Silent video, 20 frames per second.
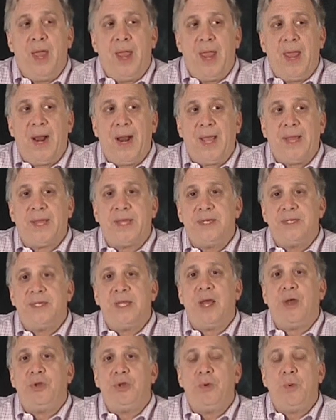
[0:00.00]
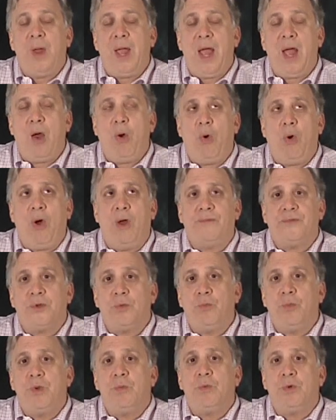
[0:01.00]
And I can tell you how
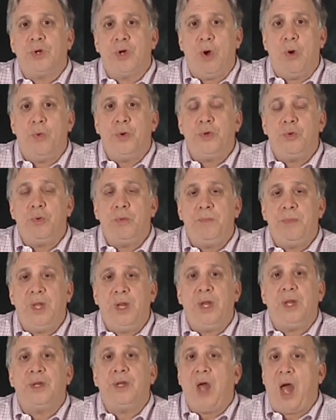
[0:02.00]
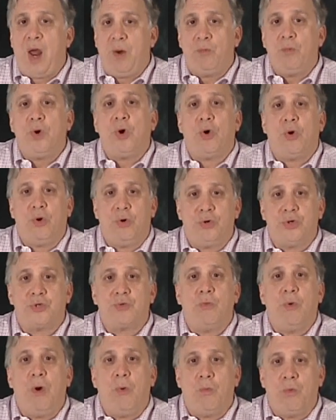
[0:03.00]
often we will go into a meeting, not rehearse
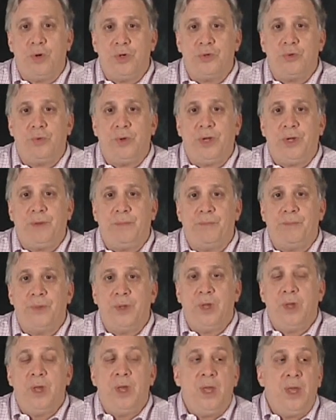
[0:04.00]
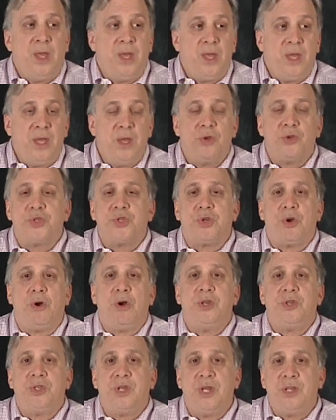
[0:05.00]
what we're doing. He'll
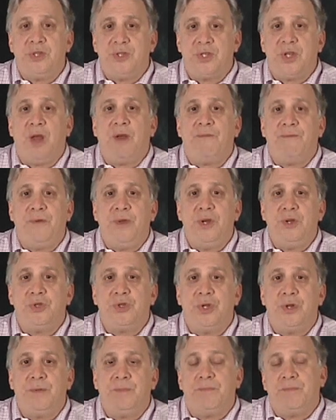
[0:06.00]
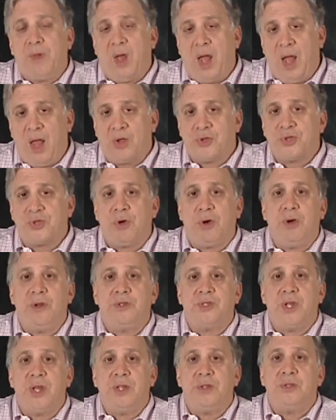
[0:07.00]
start a sentence, I'll finish it. I'll start a
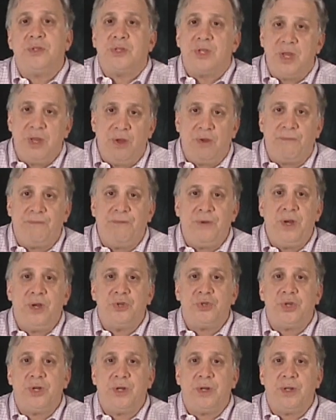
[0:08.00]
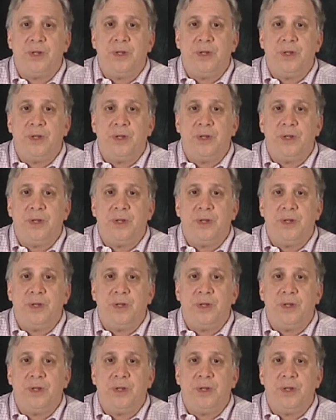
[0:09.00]
sentence, he'll finish it.